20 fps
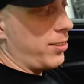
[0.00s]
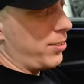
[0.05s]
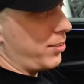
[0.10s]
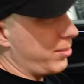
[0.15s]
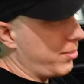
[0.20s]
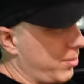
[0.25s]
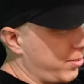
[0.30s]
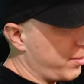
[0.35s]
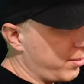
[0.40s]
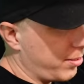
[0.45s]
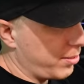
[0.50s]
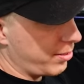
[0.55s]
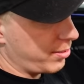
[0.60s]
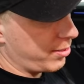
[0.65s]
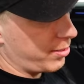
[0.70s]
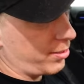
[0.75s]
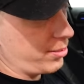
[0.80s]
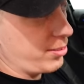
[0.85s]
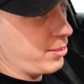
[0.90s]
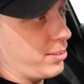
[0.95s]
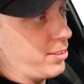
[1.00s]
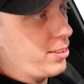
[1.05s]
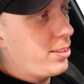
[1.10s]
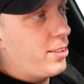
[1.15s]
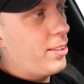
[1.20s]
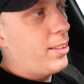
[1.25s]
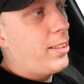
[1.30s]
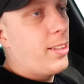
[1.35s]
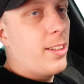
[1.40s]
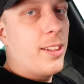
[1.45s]
for Phil to do
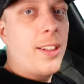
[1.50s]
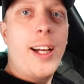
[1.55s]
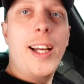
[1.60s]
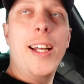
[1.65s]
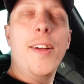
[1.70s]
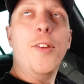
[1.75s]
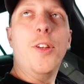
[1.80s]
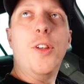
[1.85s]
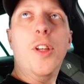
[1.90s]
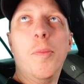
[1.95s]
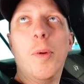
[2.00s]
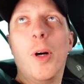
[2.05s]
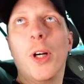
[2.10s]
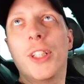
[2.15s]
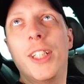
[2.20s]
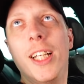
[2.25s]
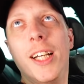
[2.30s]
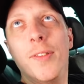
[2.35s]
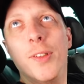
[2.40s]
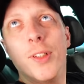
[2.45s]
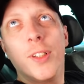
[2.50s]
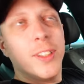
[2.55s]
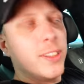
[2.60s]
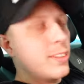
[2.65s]
stage two. I ain't even done the box yet, have I?